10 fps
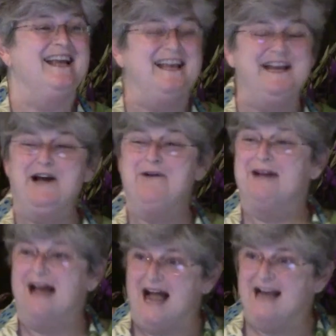
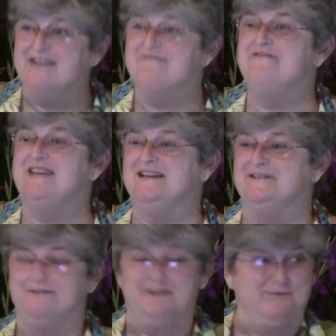I can
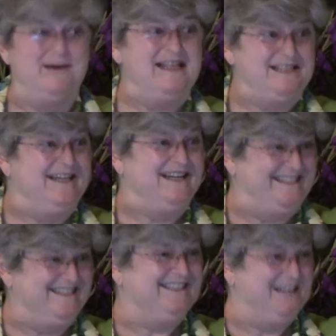feel the
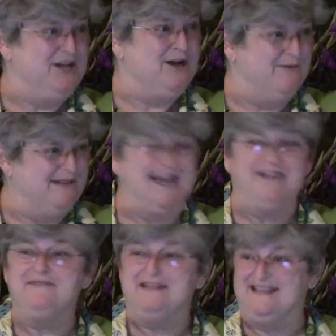resonance,
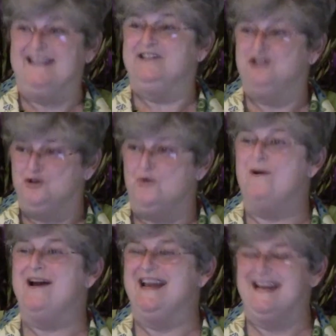lift. The
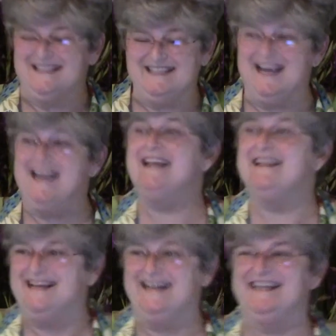joy is
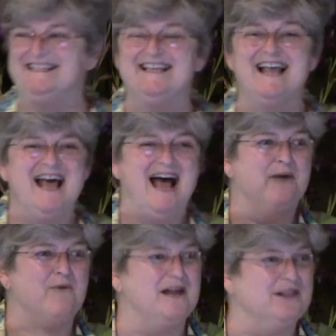healing us. I
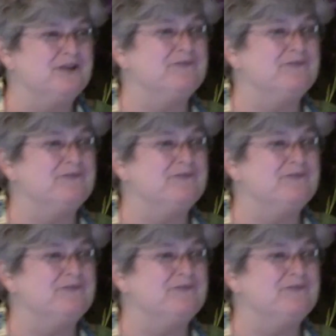look